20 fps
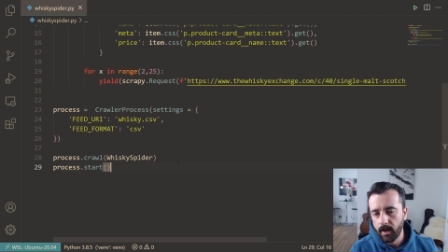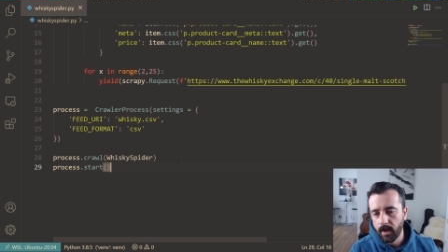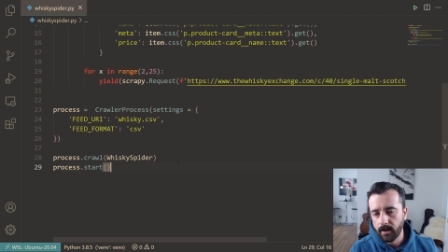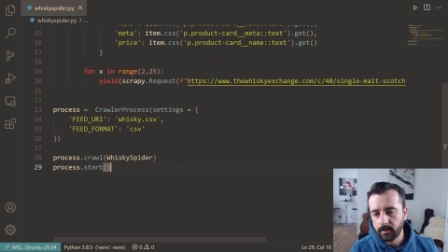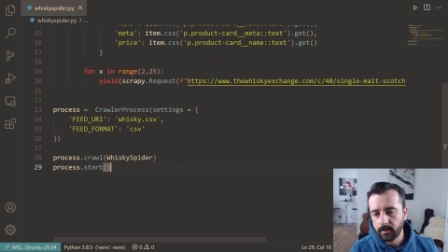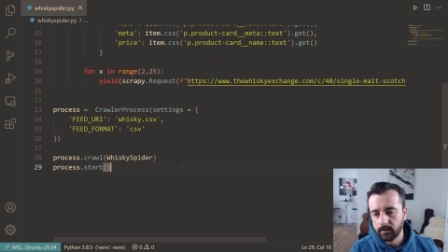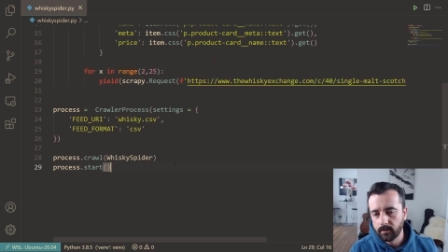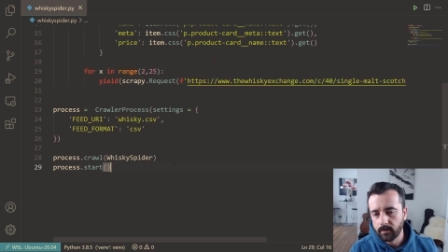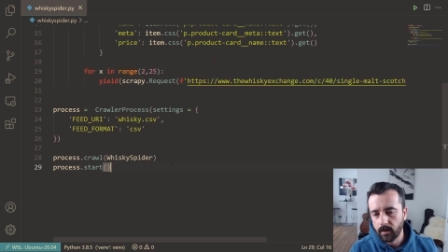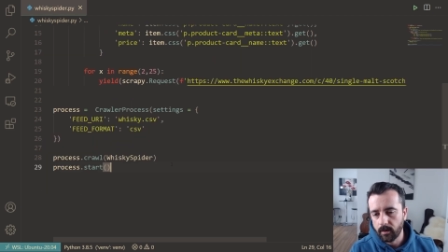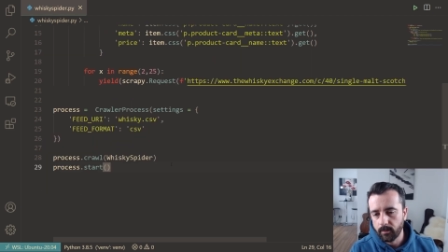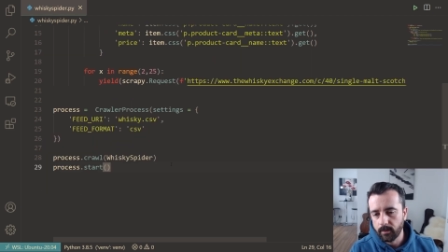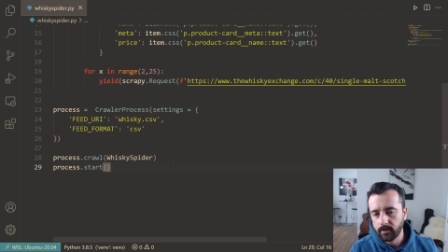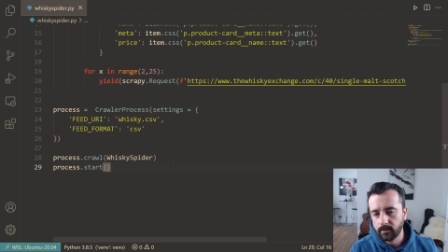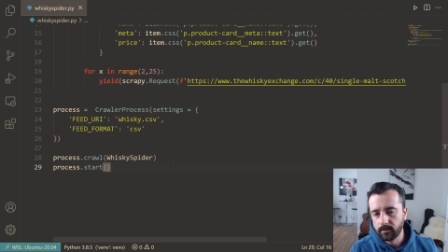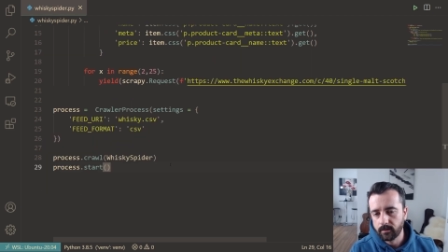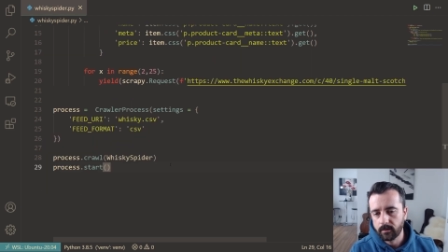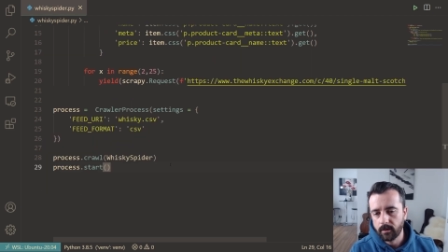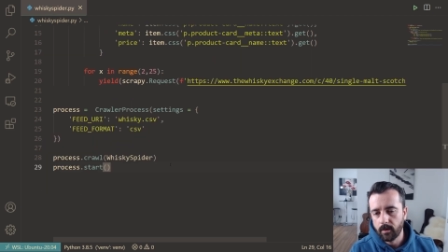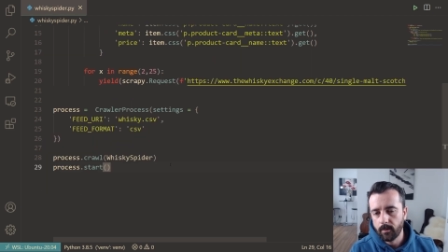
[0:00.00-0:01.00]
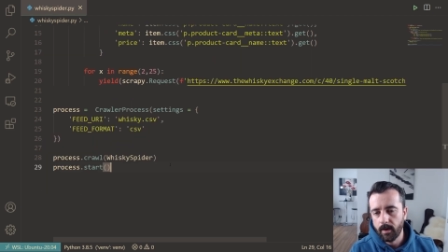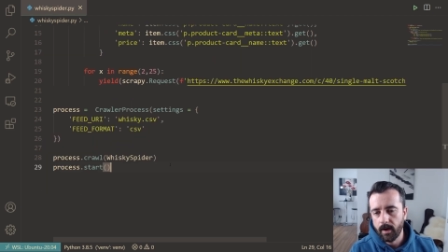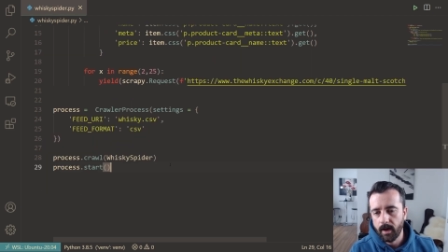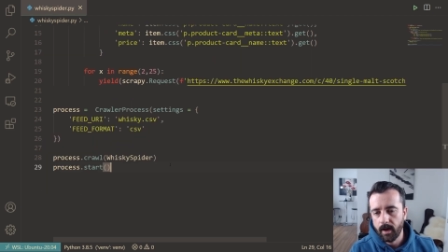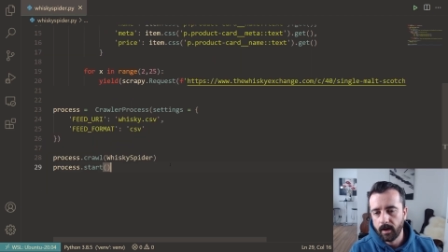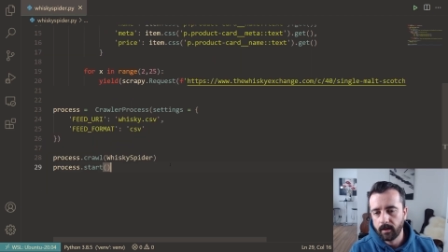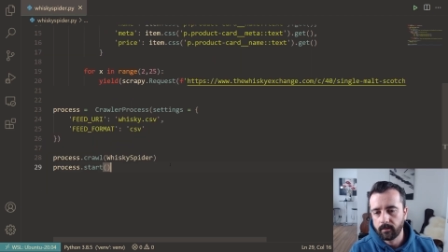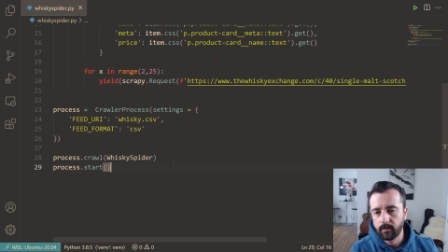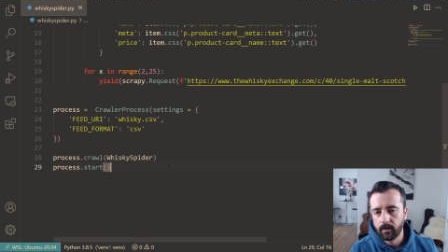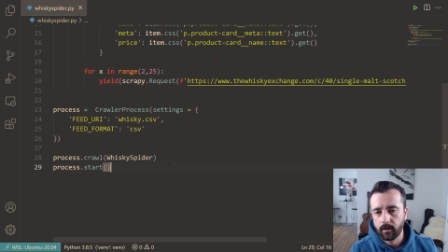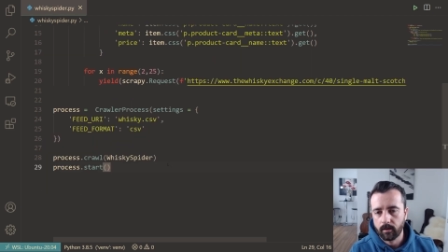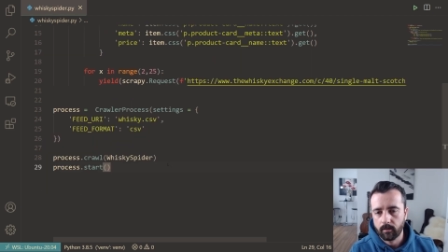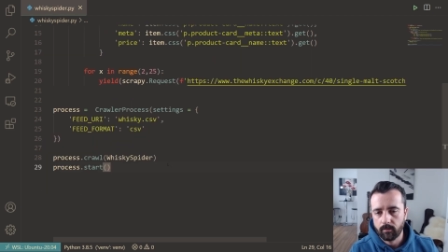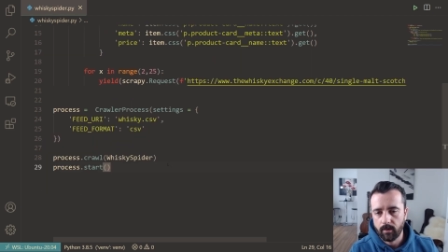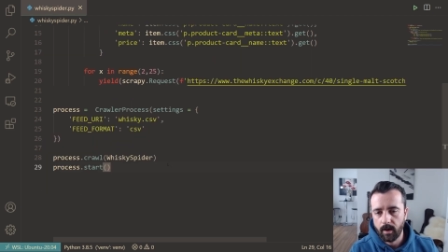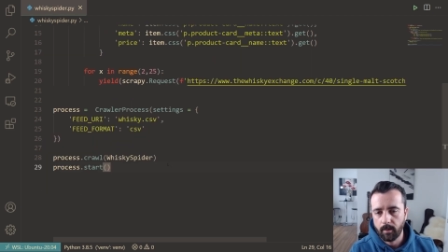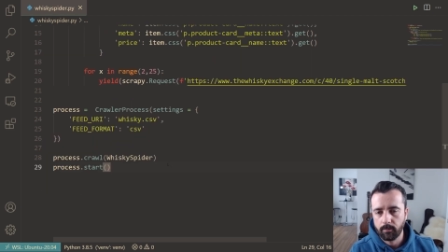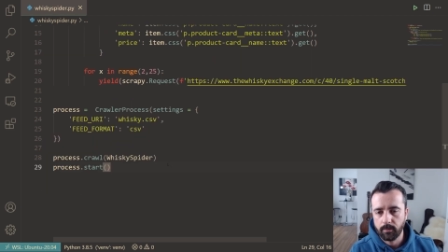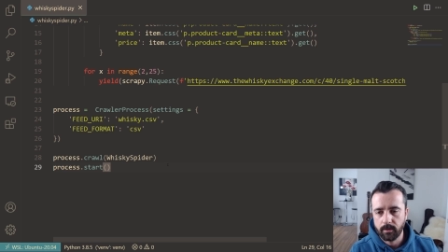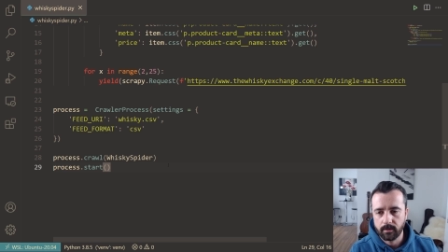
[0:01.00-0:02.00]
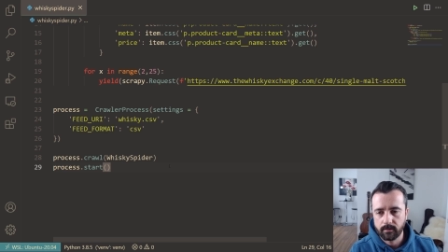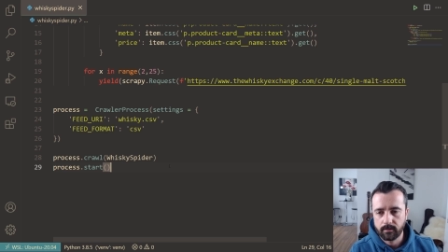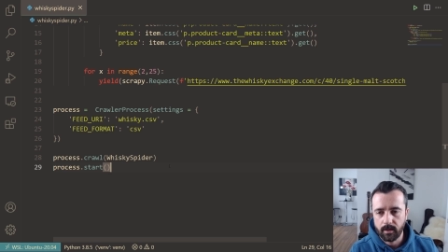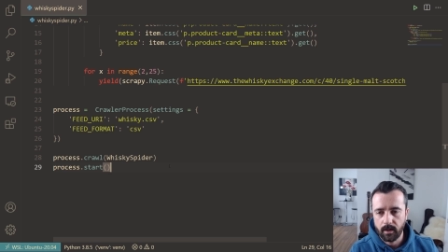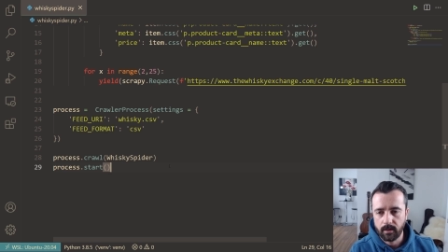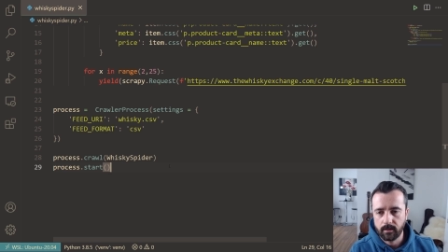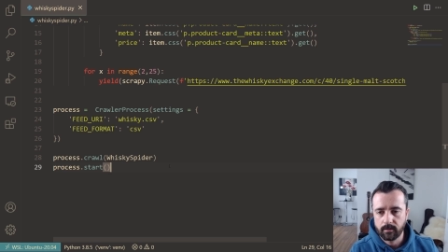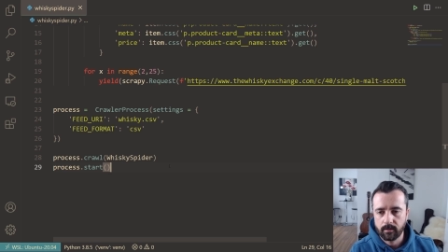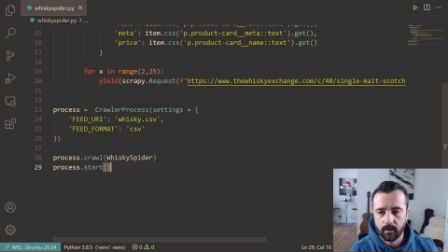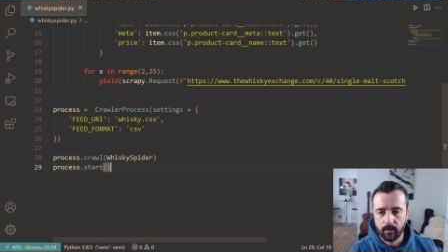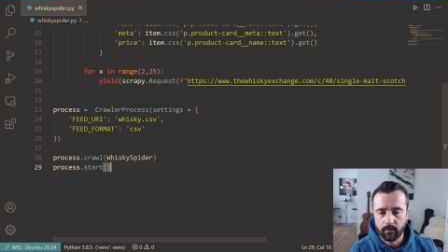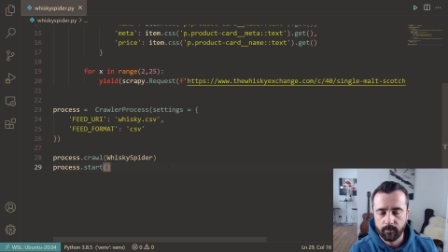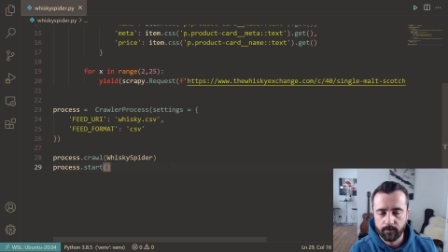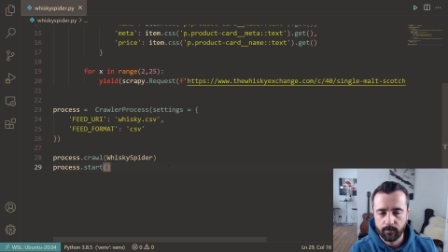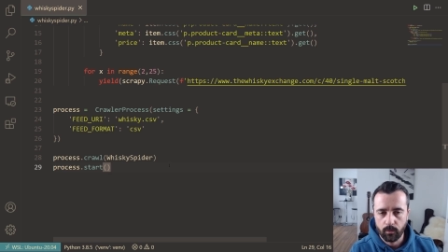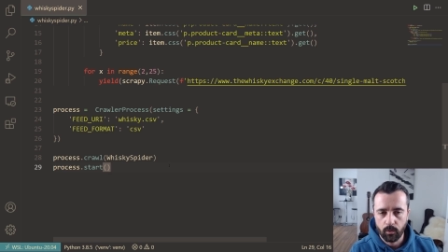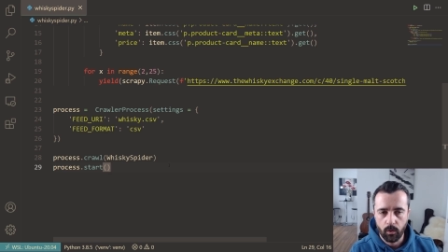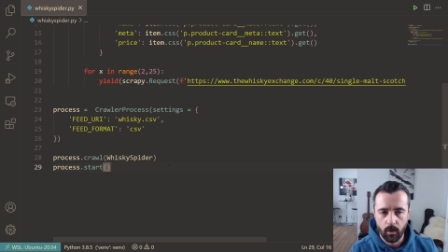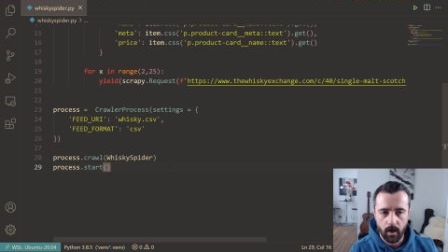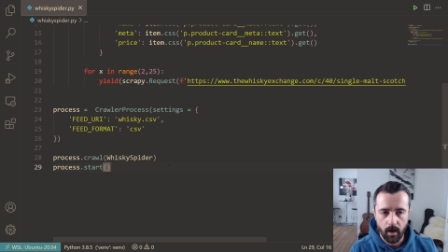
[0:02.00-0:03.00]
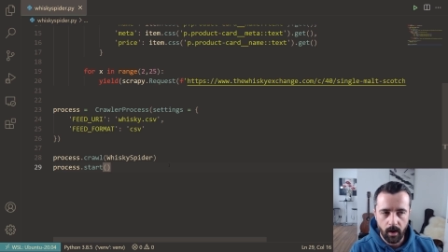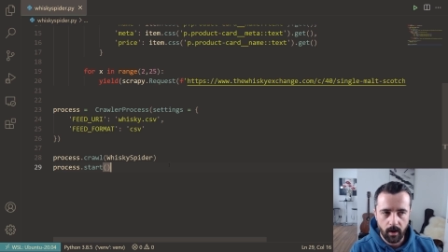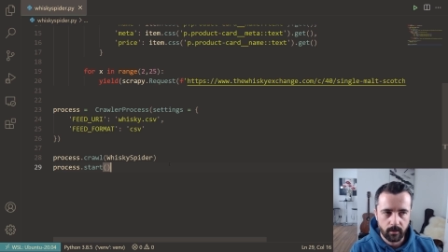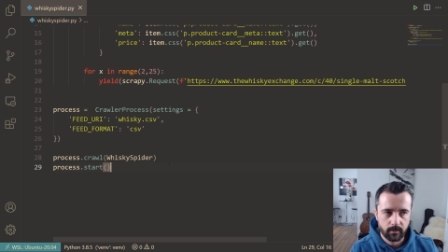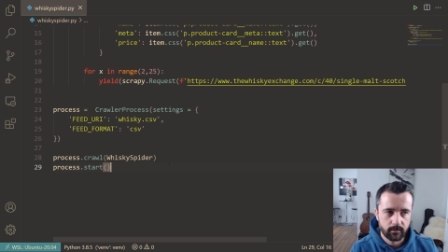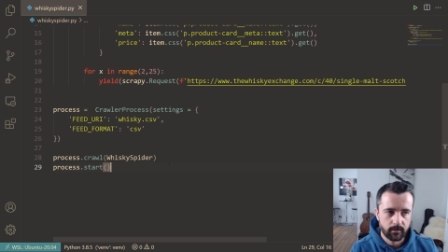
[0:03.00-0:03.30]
and it's going to go ahead and grab this data for us.